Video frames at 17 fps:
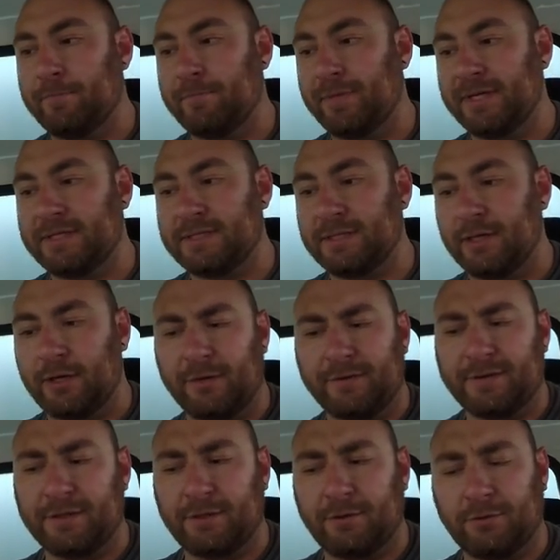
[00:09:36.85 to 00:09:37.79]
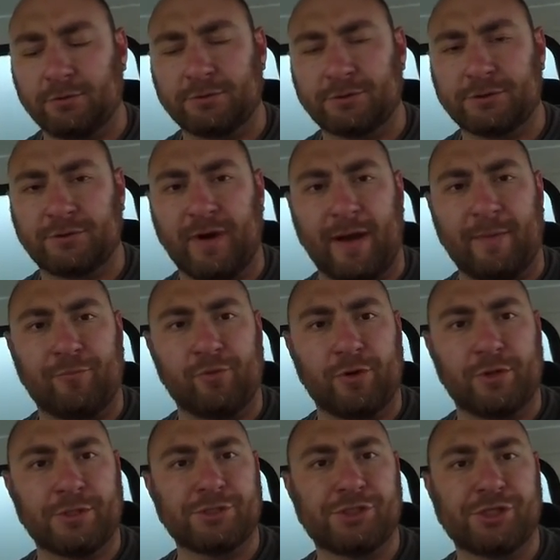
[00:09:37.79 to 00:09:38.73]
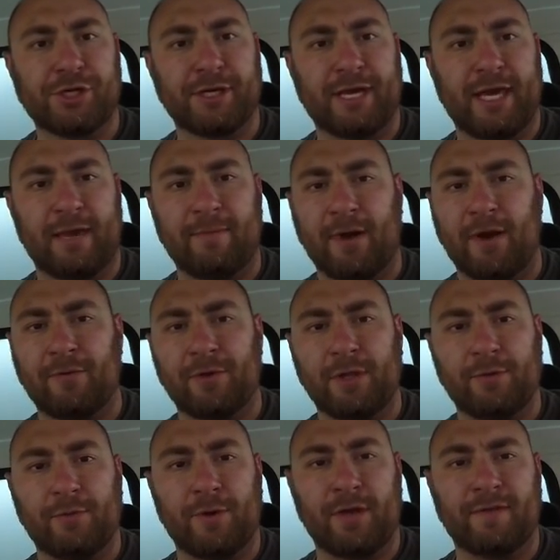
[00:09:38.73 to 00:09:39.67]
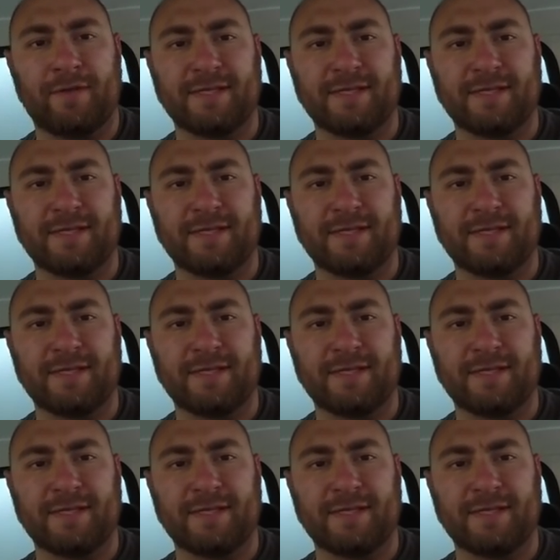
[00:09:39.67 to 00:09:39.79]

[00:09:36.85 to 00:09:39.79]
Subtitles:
But all the old scrap wood and junk came out really well.